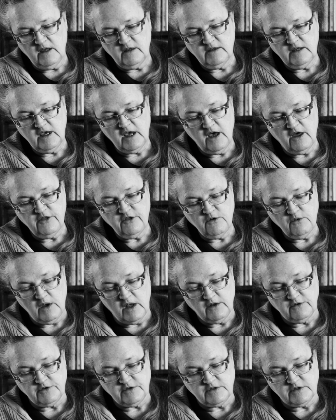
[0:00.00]
The other
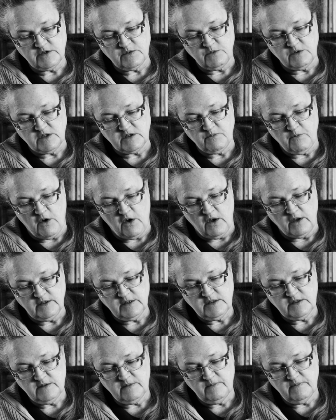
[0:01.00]
elder's
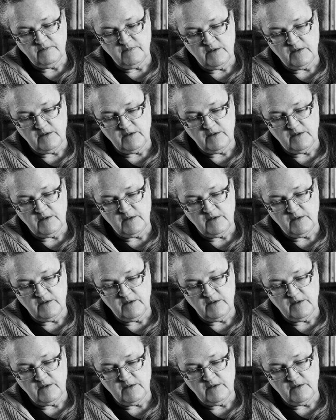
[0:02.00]
response,